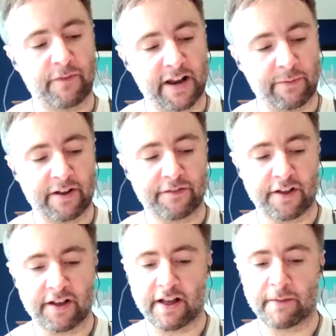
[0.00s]
anyway,
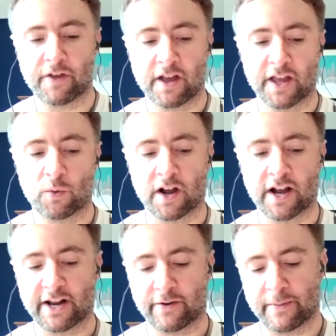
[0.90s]
for, um, at EY
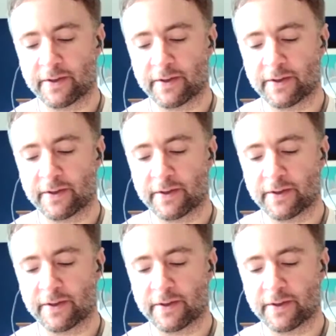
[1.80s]
anyway,